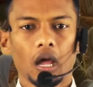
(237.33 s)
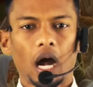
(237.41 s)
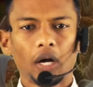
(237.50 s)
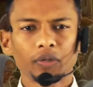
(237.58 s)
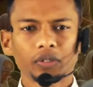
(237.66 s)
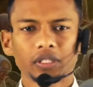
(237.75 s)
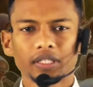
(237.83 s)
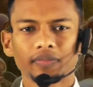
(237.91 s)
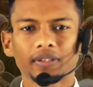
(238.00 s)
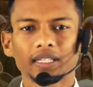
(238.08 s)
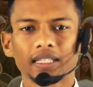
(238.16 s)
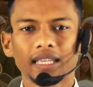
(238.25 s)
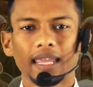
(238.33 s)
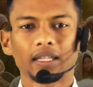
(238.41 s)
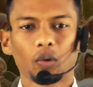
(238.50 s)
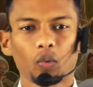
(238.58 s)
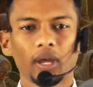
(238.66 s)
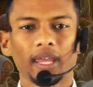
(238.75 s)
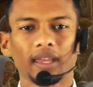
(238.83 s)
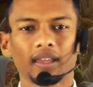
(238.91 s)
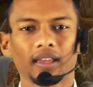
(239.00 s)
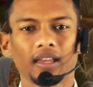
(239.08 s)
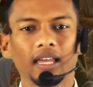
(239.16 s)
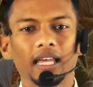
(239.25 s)
Are you living in a way
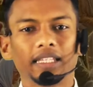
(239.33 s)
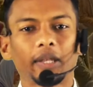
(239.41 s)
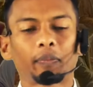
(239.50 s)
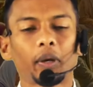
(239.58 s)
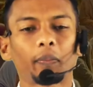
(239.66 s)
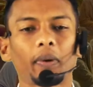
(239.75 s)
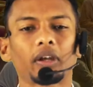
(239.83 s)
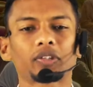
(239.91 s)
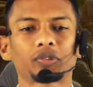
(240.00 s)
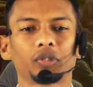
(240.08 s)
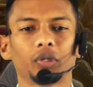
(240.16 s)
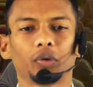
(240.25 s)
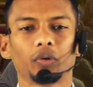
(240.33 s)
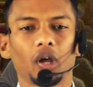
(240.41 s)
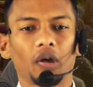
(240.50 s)
that prepares you